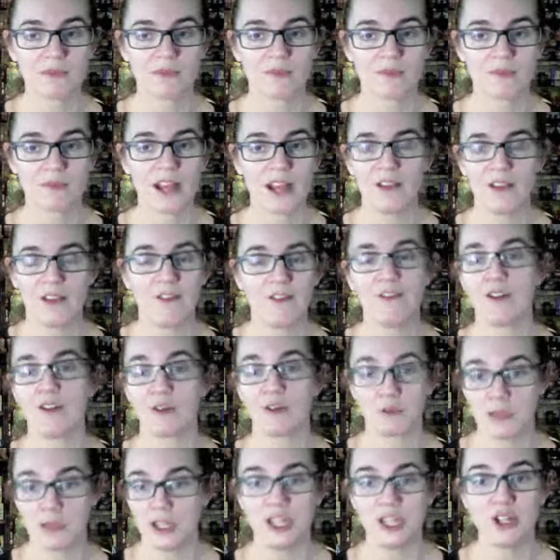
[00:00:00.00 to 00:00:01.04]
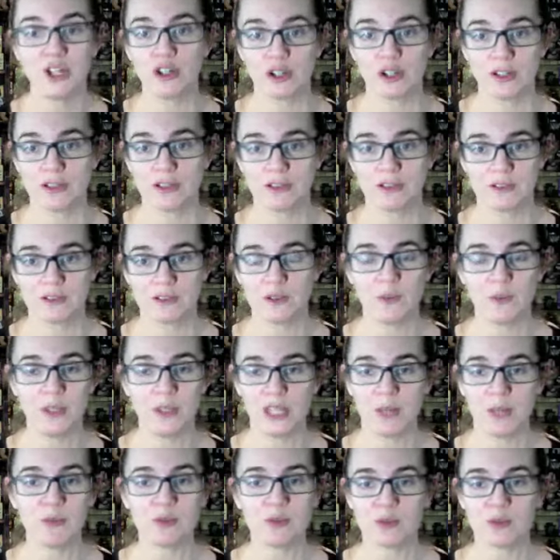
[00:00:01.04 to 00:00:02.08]
it felt really good to be
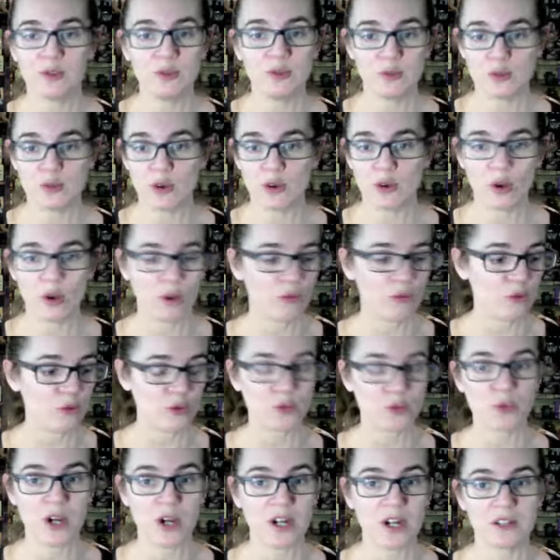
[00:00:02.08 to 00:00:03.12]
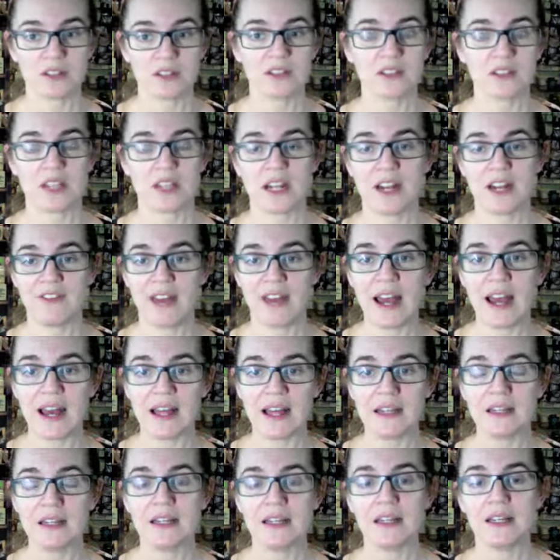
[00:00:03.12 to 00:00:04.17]
able to use all of those products that I've
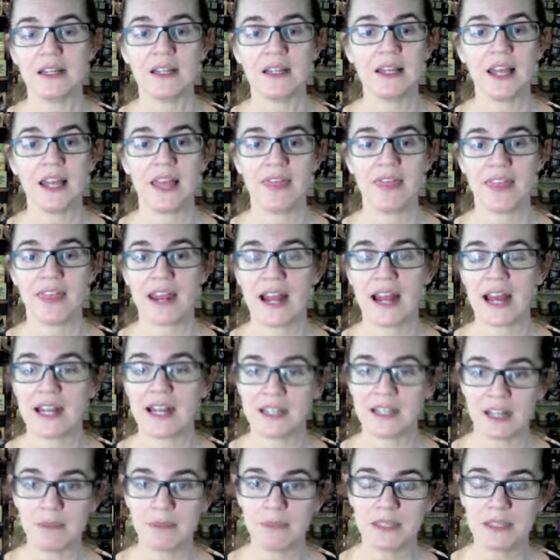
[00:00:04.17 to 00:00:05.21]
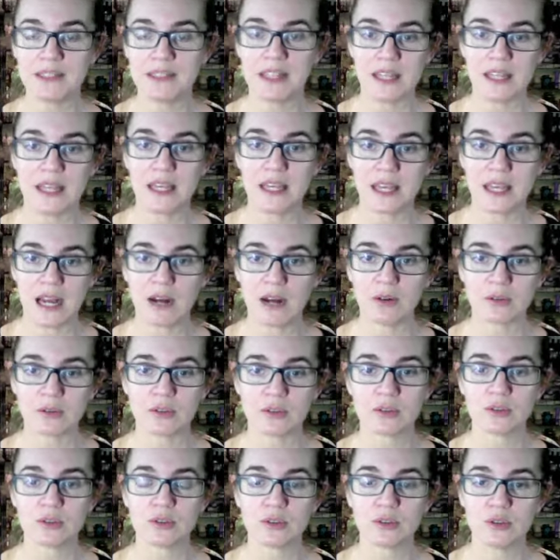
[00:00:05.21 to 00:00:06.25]
had and that I had not been taking out
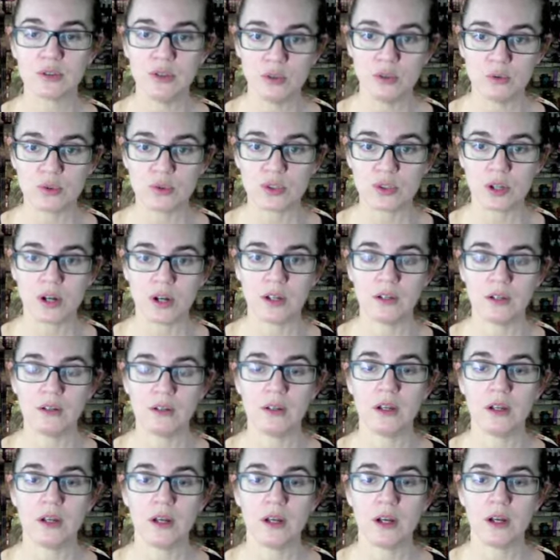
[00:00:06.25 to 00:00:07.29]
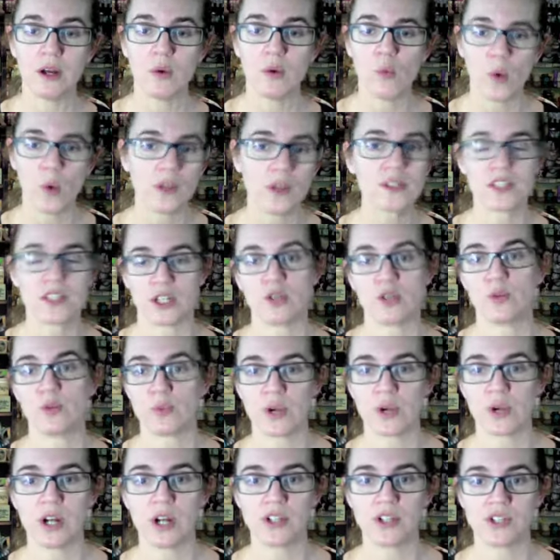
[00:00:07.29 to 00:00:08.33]
to use on one single
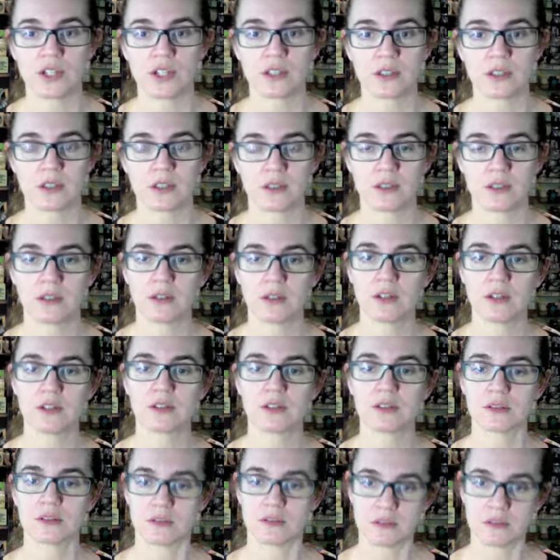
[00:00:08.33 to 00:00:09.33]
project, because